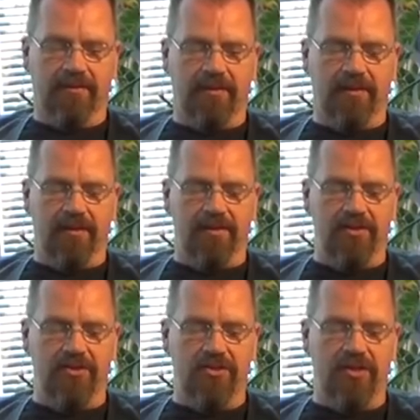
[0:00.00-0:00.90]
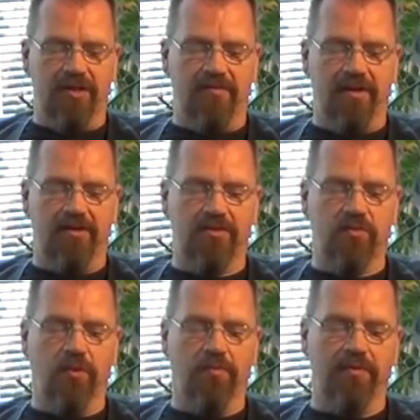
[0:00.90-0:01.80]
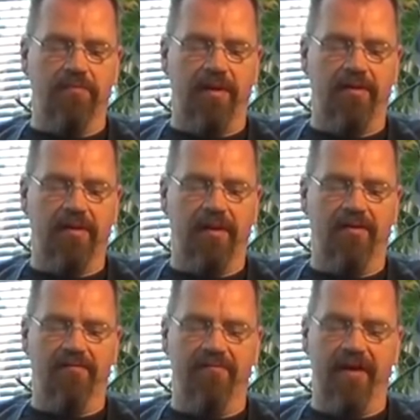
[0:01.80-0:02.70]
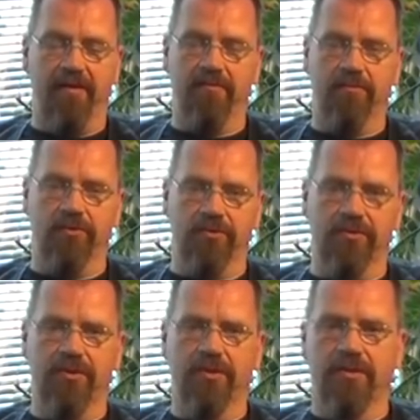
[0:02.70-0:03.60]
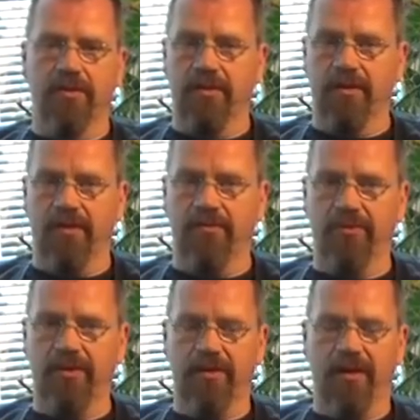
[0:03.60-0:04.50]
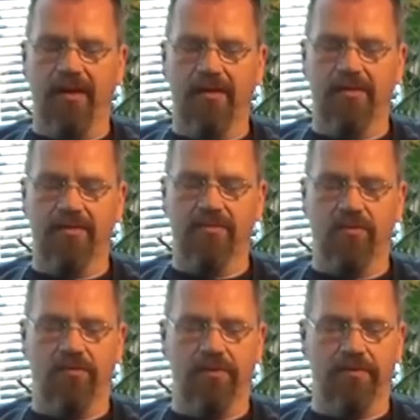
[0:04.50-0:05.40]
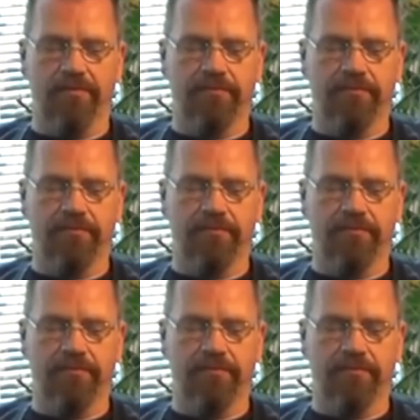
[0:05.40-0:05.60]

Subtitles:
It's chaired by this woman, Pernille Vermund, and I really like this woman.